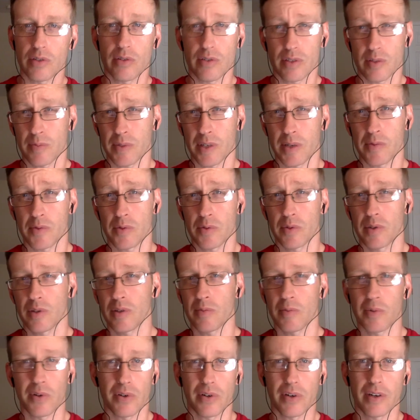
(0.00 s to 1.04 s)
sometimes three or
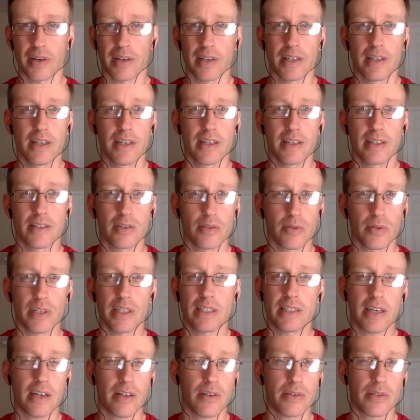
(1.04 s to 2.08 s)
more
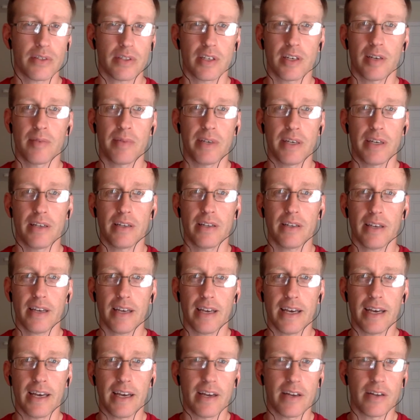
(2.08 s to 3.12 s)
storytellers to come in,
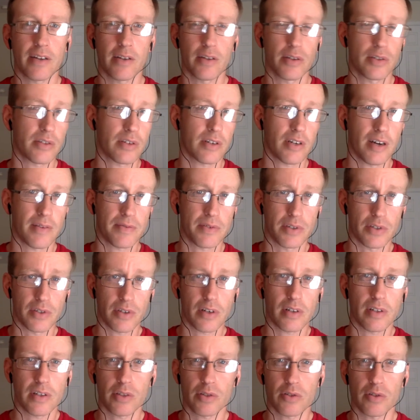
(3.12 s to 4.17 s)
and those are often
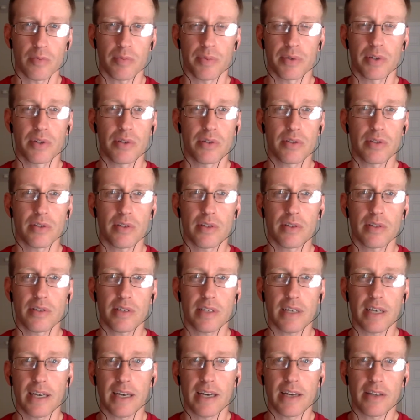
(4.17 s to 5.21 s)
journalists or producers.
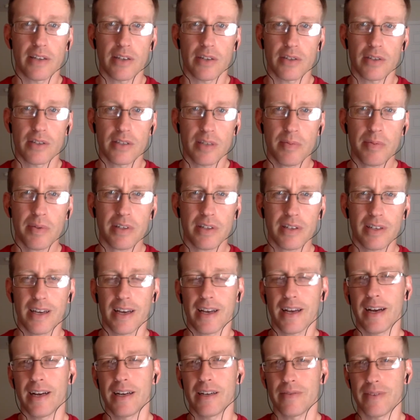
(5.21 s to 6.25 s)
And there's typically a
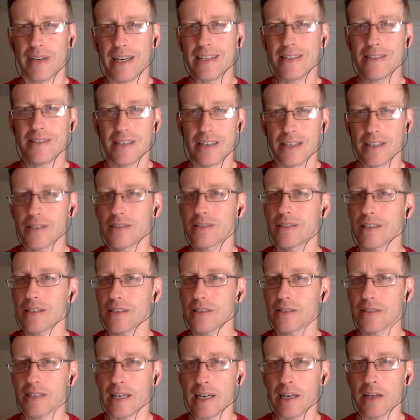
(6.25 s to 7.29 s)
kind of essayistic
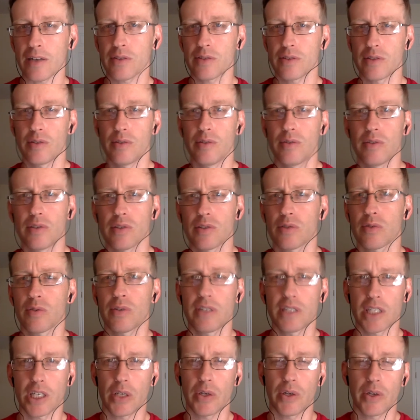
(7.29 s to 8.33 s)
style to the stories
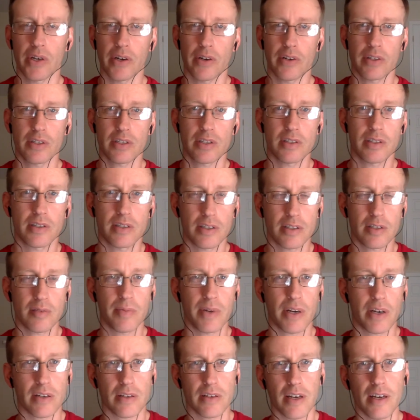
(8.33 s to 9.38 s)
that you hear on this This
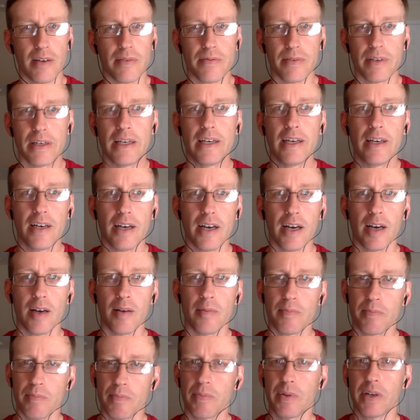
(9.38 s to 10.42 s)
American Life, uh,
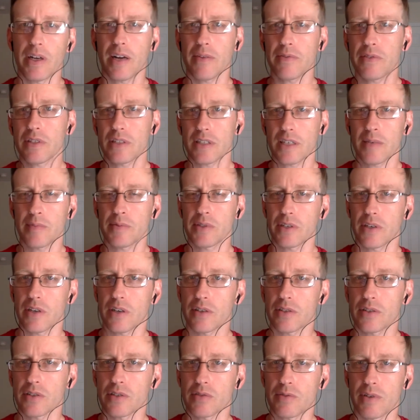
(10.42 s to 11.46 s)
but oftentimes they are
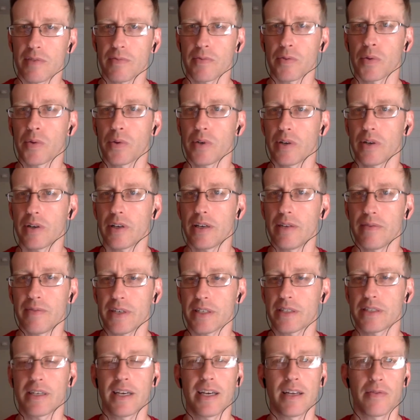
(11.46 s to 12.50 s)
just straightforward
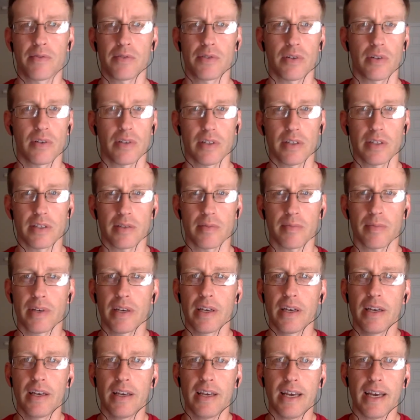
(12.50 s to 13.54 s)
investigative journalism,
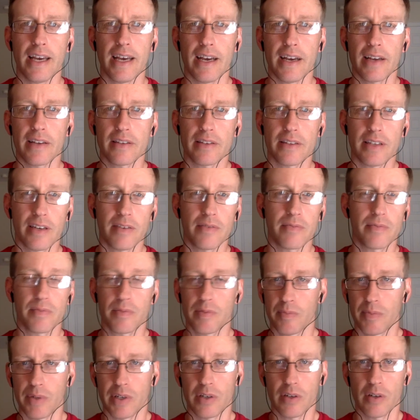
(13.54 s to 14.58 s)
and they've
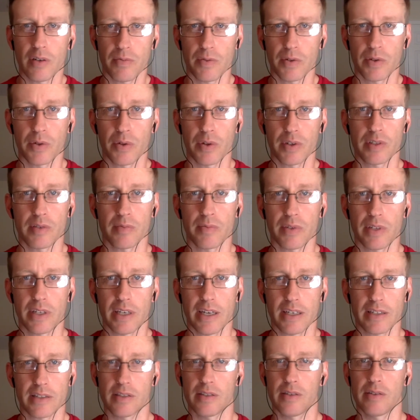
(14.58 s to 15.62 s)
been known for doing some really
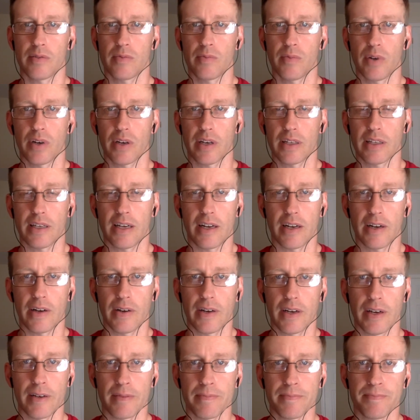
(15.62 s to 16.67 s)
excellent work in that
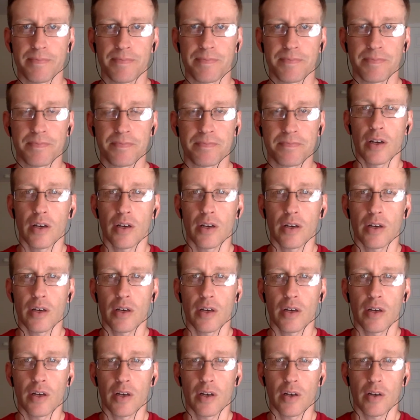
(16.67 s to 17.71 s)
area.
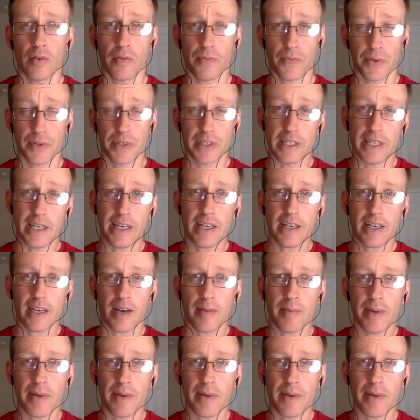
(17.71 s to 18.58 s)
For today, I'm